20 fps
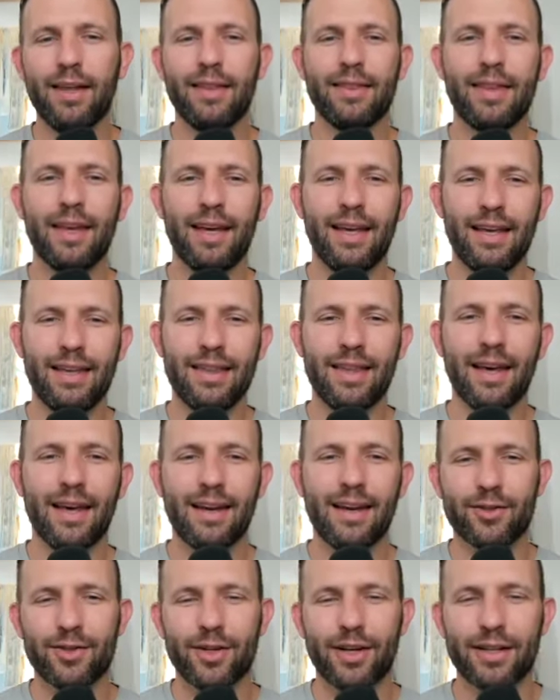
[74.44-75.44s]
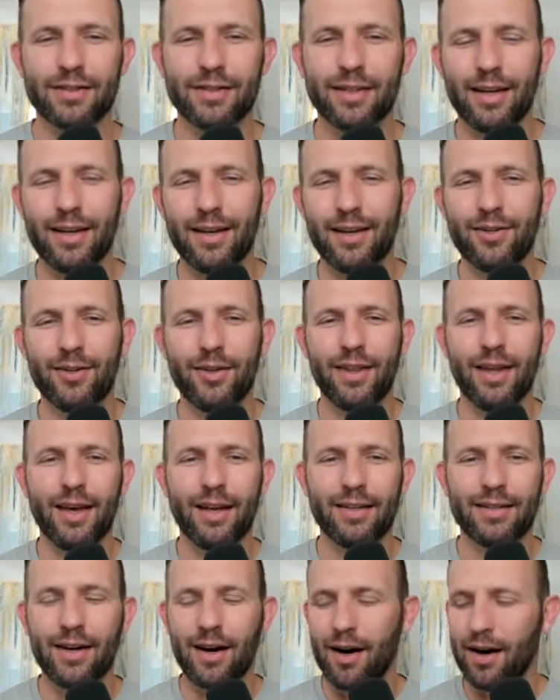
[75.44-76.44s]
that he then translated to
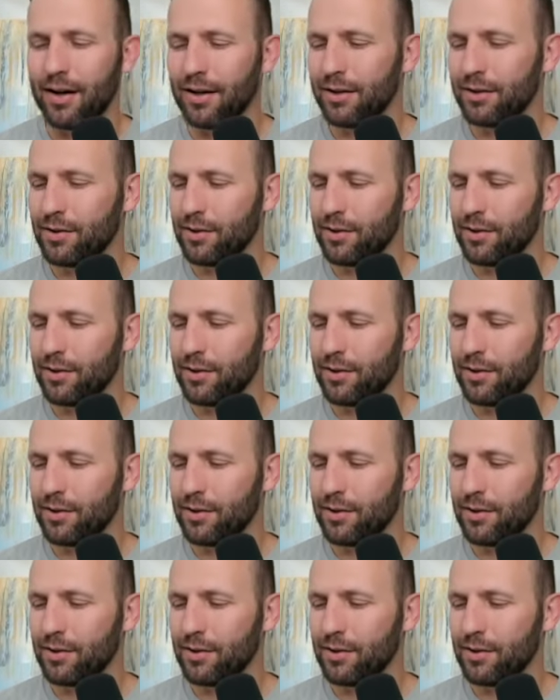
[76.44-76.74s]
that talk.